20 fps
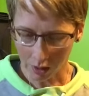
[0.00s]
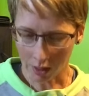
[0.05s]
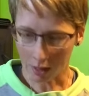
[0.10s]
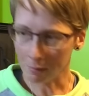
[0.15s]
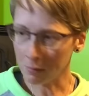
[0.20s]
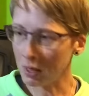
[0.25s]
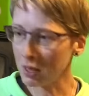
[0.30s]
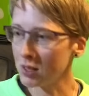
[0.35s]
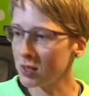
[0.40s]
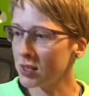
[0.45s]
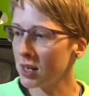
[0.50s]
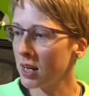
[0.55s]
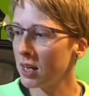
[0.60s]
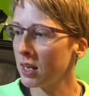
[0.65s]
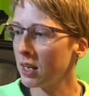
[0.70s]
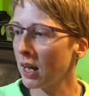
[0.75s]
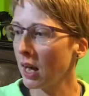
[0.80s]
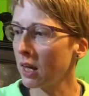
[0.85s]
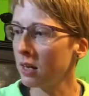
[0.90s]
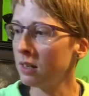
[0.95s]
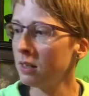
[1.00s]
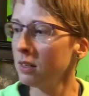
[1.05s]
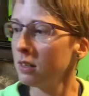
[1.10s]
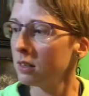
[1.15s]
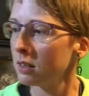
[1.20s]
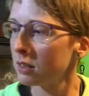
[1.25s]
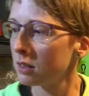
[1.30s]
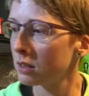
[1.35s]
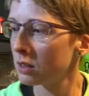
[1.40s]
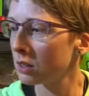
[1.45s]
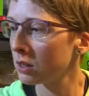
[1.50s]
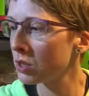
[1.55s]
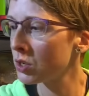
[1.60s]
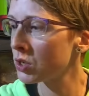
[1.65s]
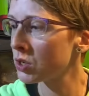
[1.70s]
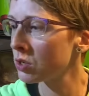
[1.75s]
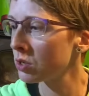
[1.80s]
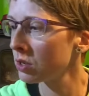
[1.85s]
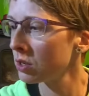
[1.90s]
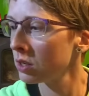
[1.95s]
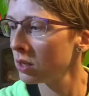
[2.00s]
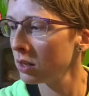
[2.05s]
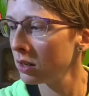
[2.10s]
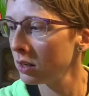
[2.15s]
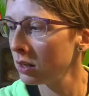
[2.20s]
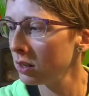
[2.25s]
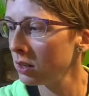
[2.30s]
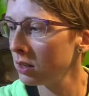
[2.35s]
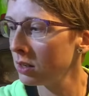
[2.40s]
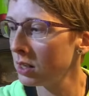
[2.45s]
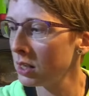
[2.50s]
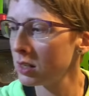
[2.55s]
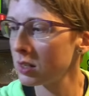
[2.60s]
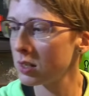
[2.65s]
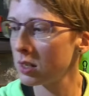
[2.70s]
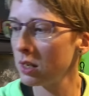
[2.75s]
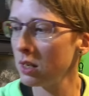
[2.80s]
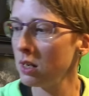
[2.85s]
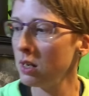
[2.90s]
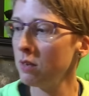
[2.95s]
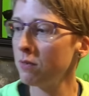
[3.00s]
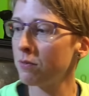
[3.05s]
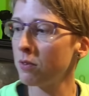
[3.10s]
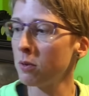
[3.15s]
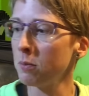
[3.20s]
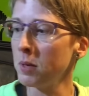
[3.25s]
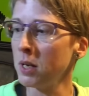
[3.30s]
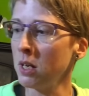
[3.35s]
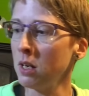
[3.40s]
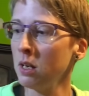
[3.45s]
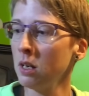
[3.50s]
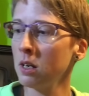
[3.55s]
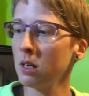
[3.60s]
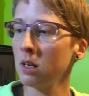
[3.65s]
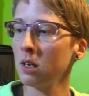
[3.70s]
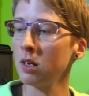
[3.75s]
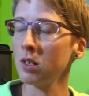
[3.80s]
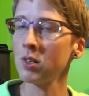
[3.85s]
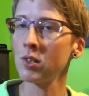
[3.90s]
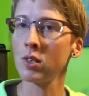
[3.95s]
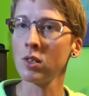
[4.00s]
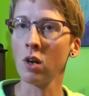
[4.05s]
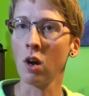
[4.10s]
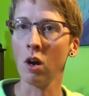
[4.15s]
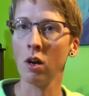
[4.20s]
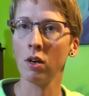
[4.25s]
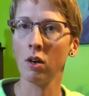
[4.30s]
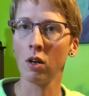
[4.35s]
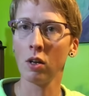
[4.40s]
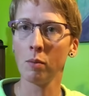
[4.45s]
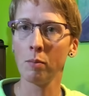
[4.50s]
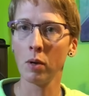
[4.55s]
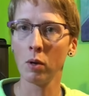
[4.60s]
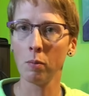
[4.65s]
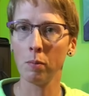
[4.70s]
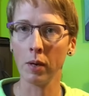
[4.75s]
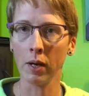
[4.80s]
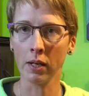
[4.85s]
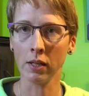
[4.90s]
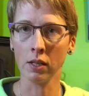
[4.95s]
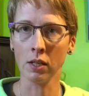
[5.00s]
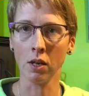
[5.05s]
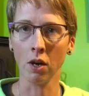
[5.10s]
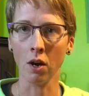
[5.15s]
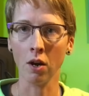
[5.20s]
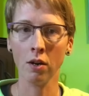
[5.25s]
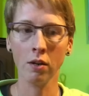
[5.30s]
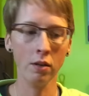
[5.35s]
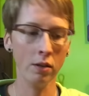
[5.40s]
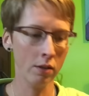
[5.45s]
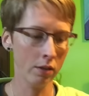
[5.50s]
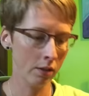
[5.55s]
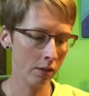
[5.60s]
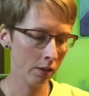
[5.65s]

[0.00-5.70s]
I'm gonna say it again, Knit City for me is not all about buying the yarn.